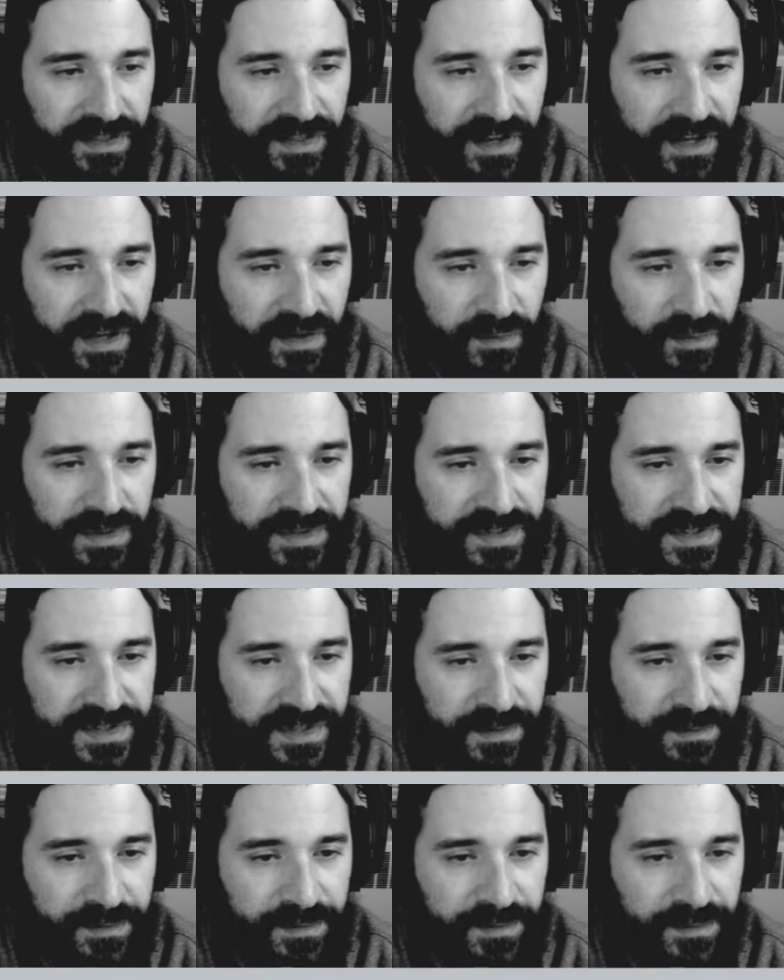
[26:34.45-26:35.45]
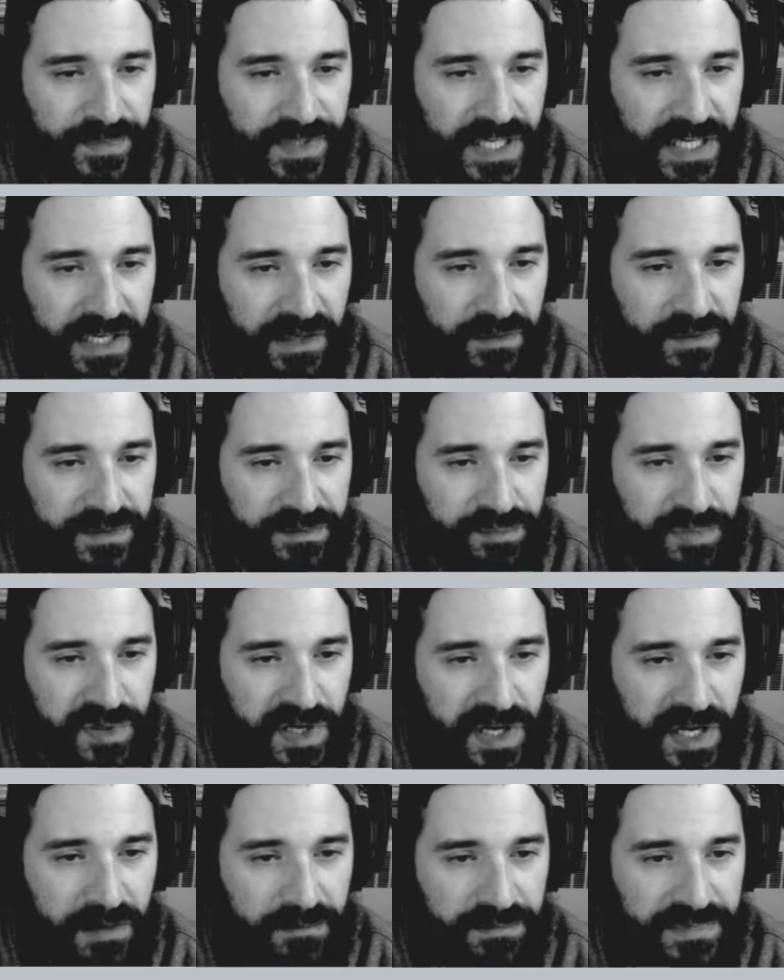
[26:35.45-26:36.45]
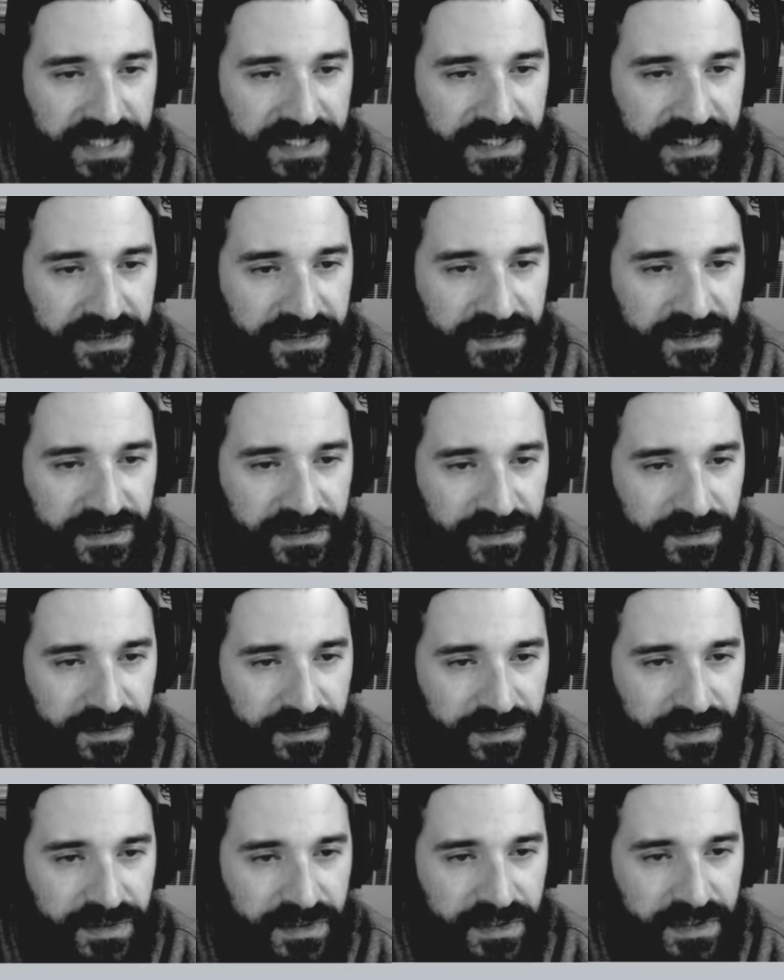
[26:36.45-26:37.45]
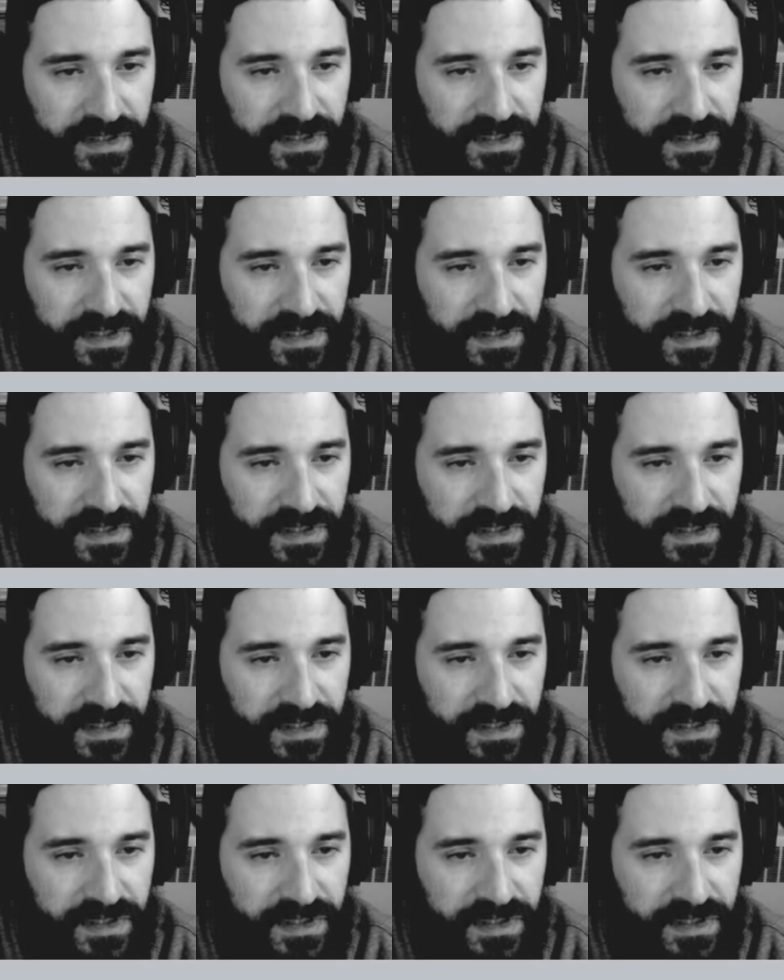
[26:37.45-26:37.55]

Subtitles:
that I was prompted to